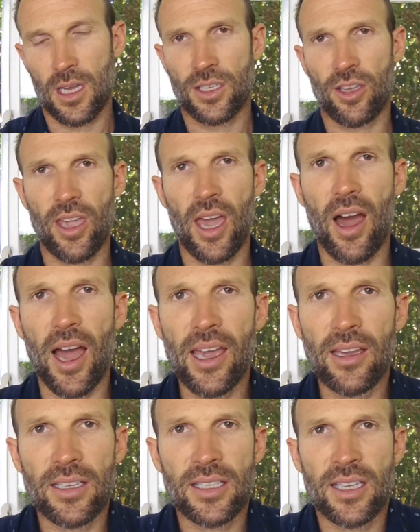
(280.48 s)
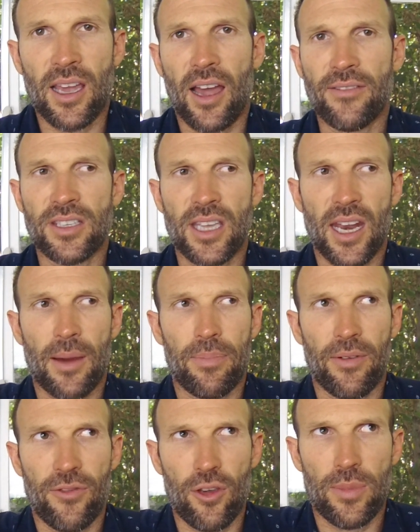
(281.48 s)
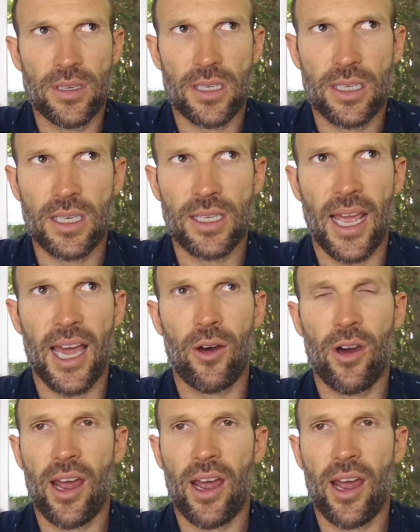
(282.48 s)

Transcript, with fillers: so yeah, I, I've set up a few businesses now,